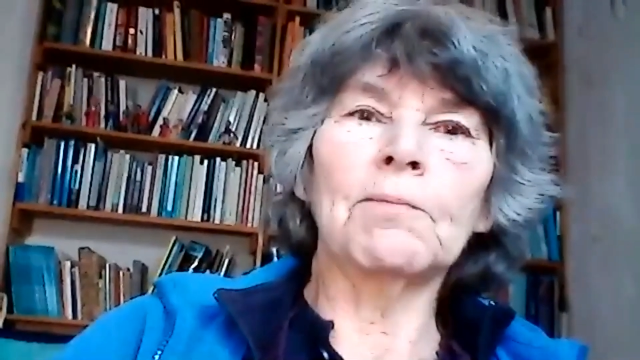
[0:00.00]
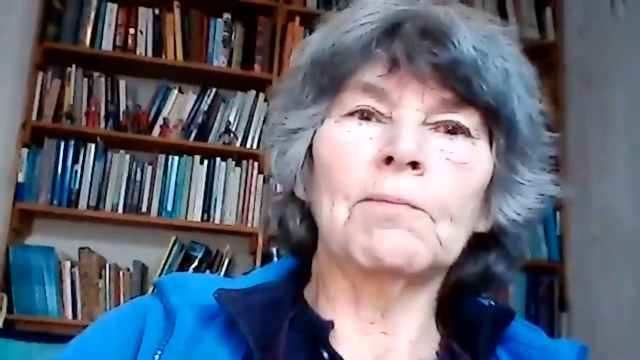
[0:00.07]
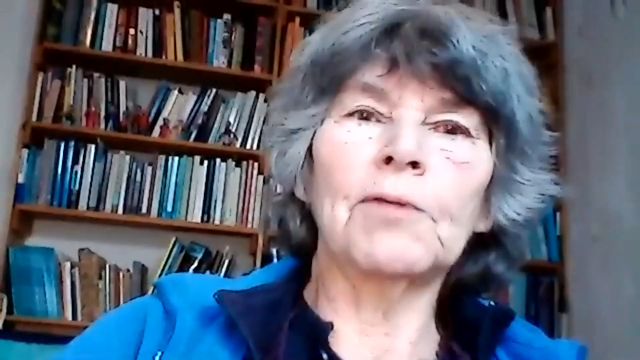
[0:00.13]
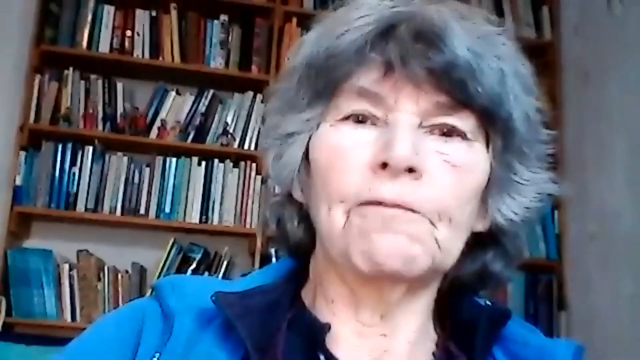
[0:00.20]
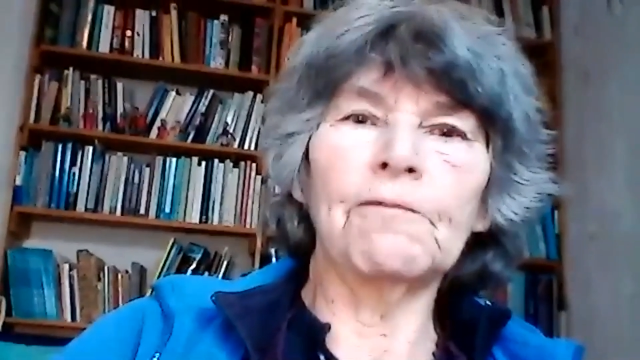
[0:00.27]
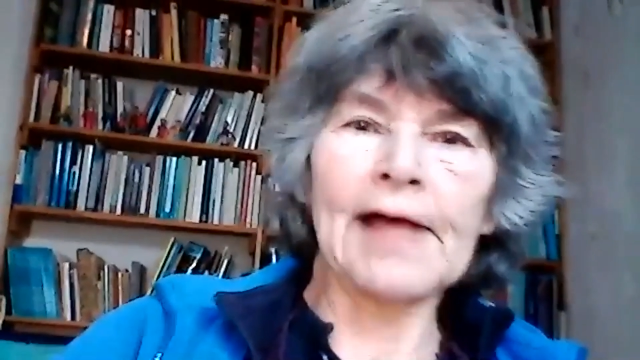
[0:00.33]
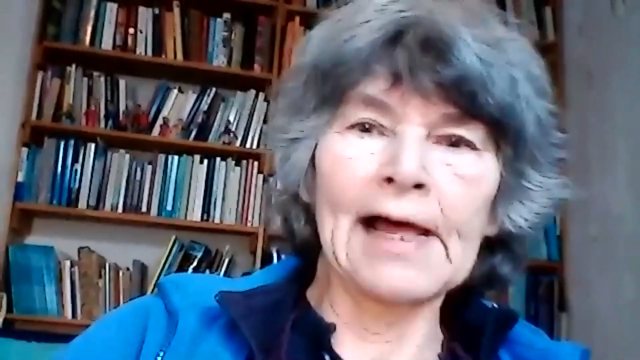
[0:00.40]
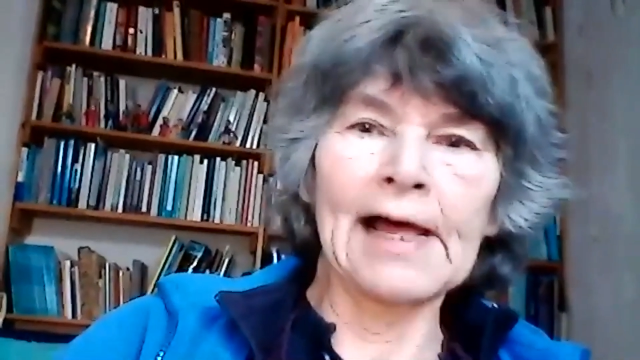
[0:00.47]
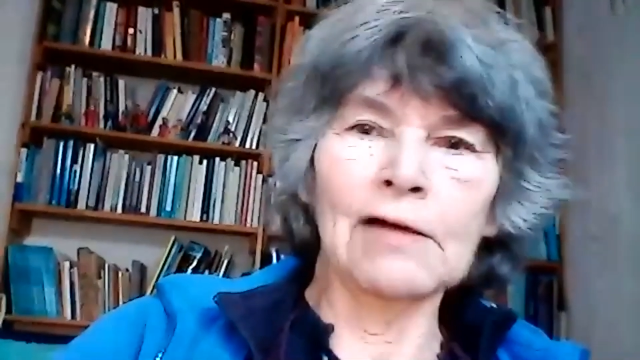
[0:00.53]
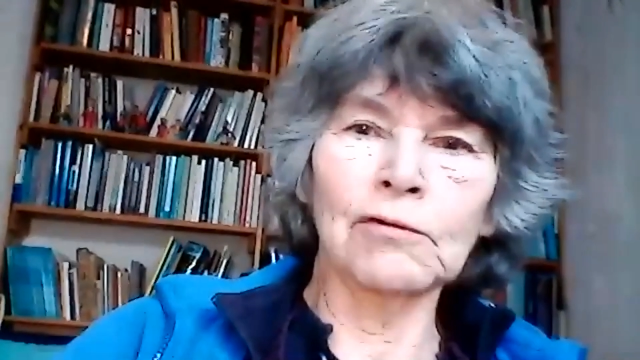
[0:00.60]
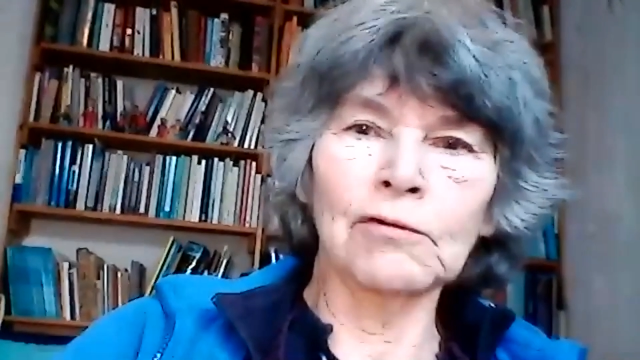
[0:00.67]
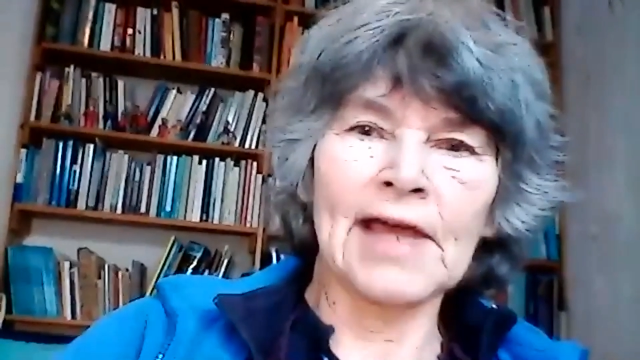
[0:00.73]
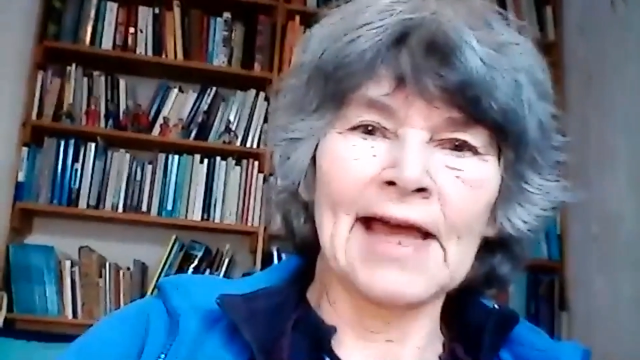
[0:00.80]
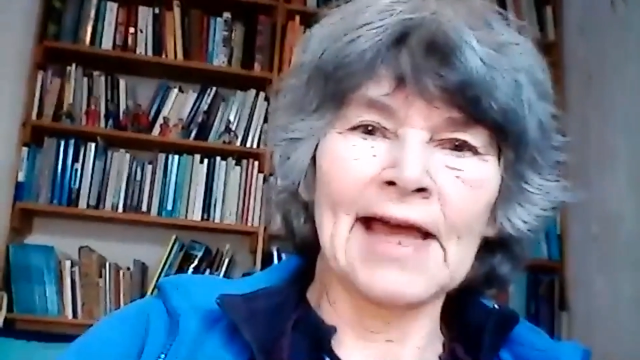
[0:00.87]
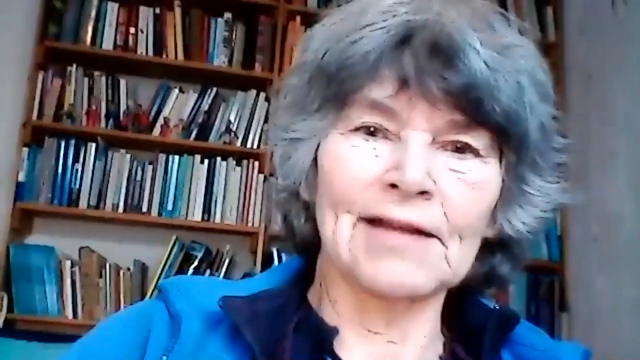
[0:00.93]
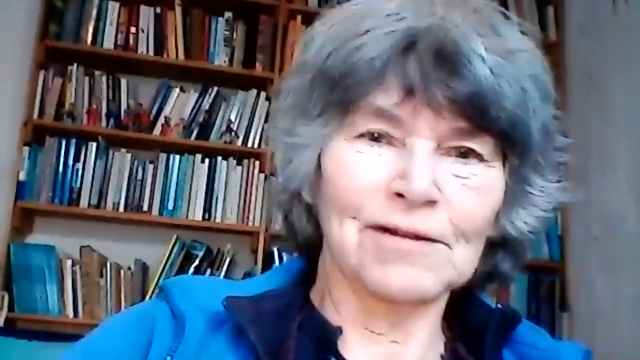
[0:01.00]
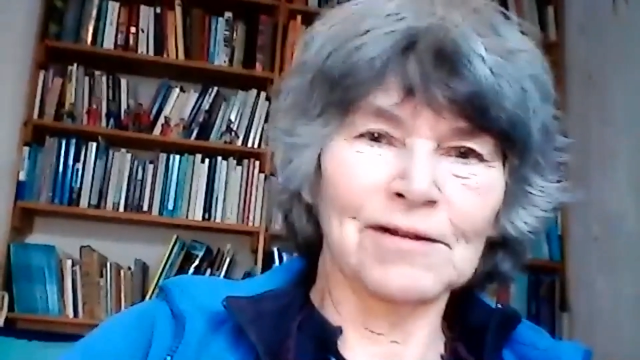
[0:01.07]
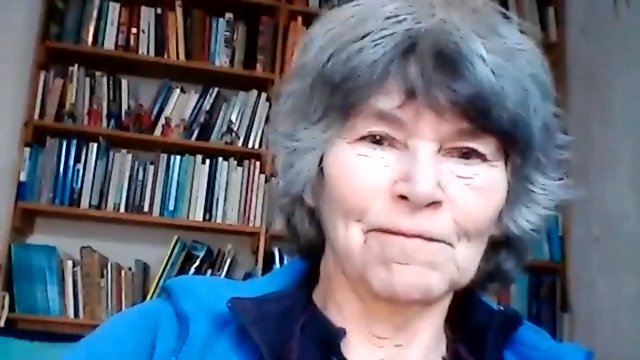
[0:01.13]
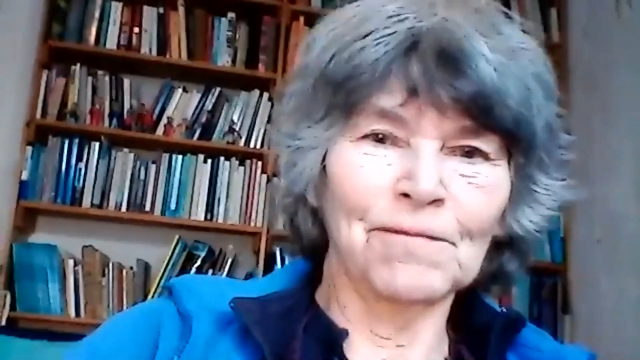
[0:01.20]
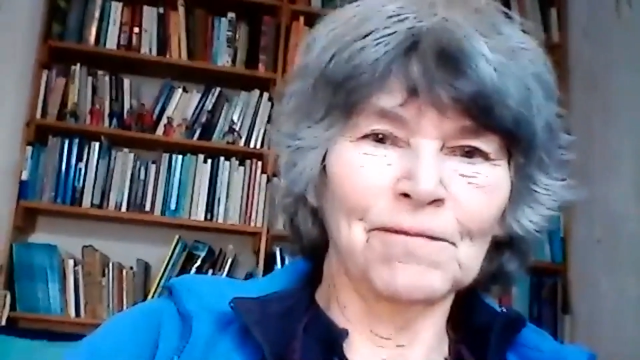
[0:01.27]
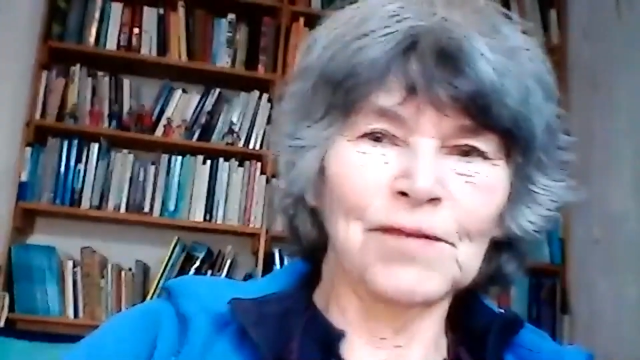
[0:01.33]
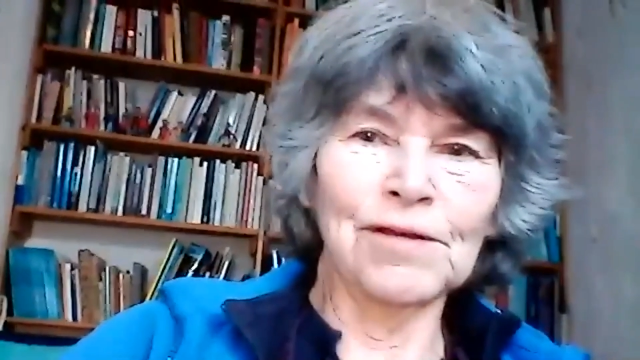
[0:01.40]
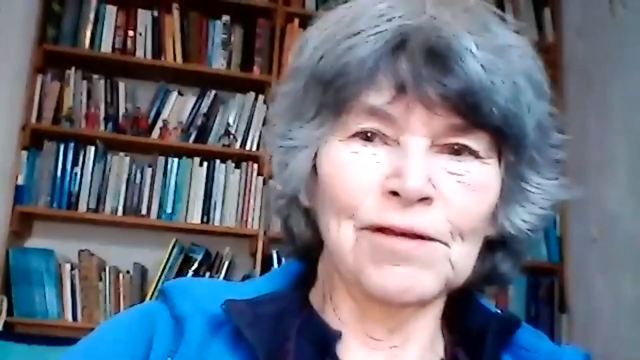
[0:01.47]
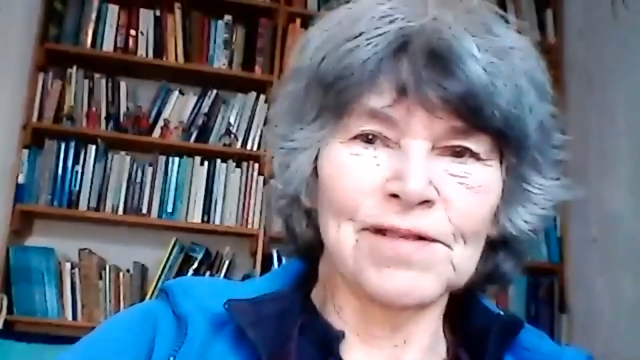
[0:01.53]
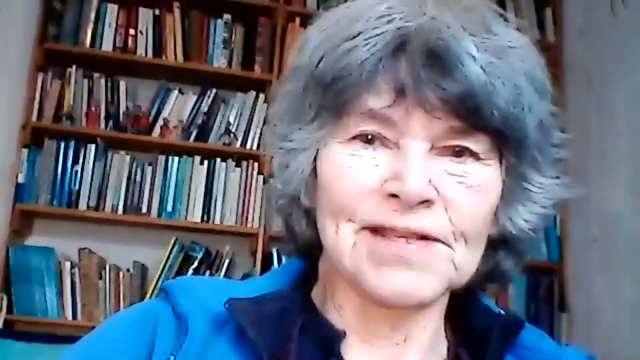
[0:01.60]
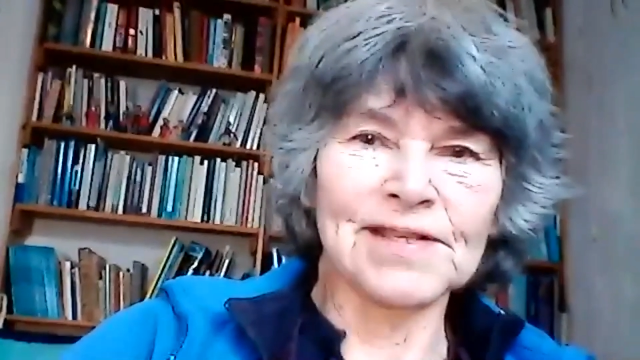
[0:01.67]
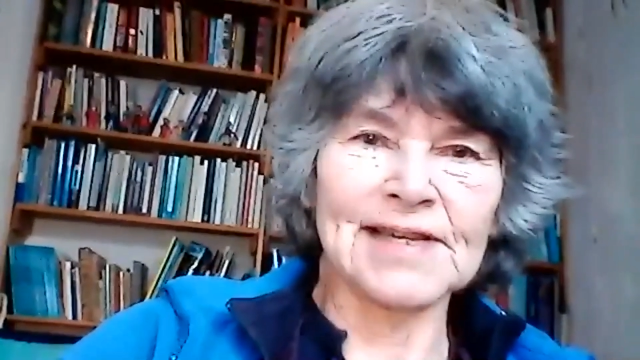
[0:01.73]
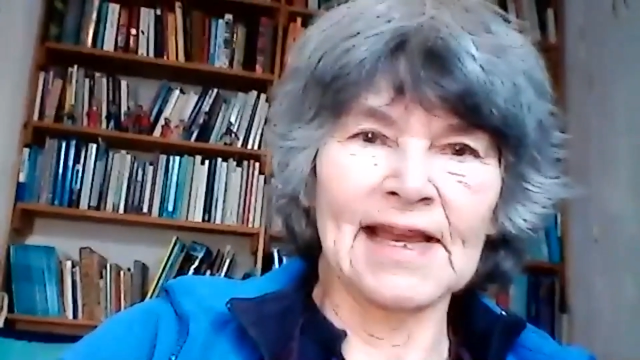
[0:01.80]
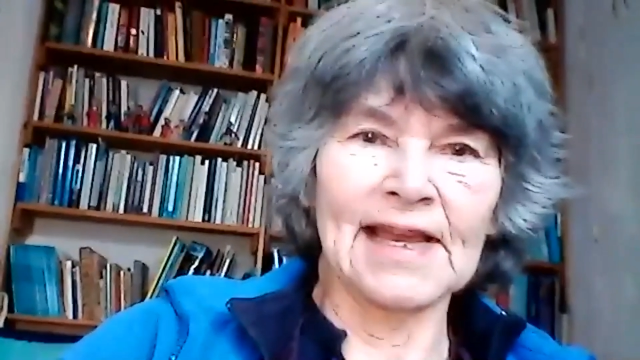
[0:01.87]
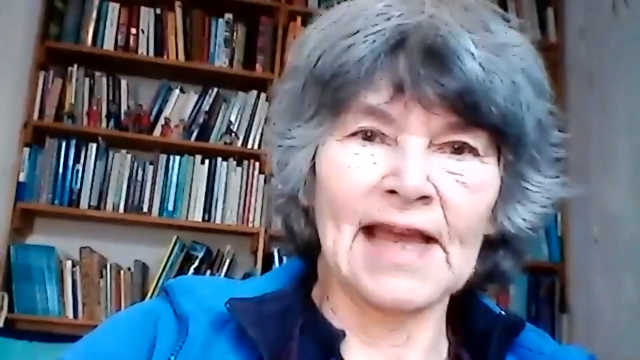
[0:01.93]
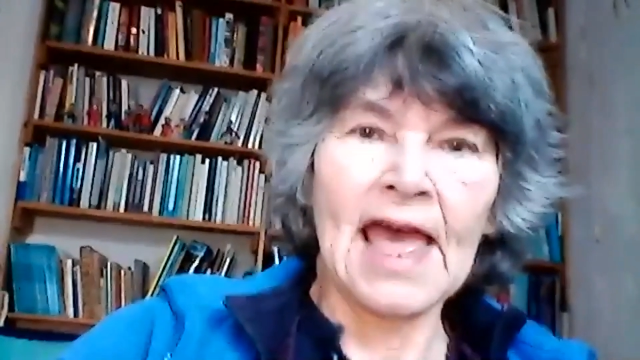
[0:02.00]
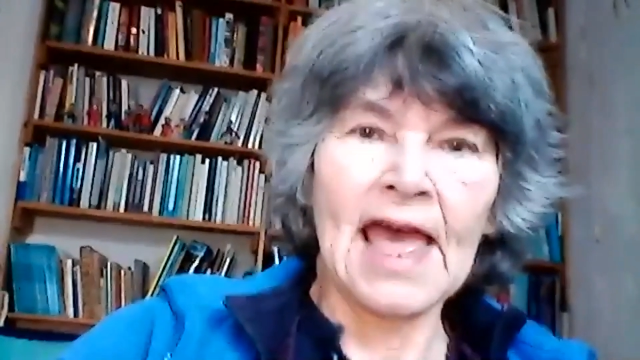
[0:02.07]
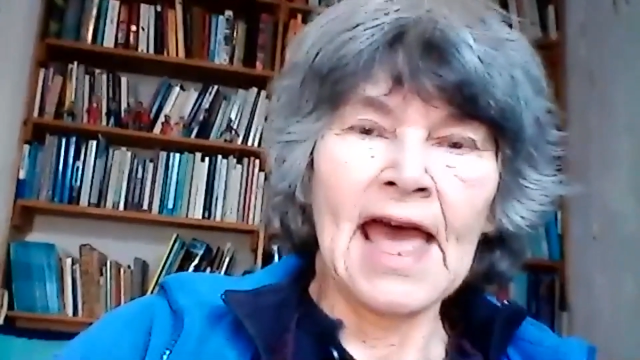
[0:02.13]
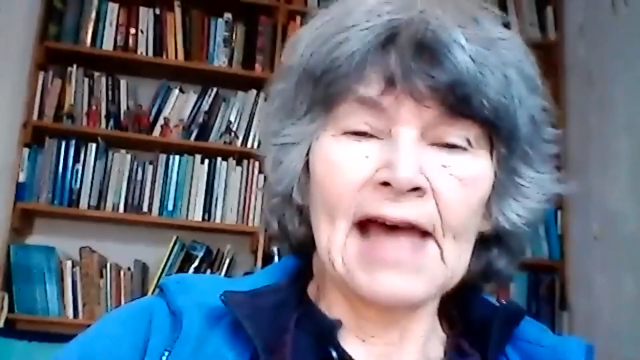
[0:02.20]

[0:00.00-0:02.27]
profound and confusing.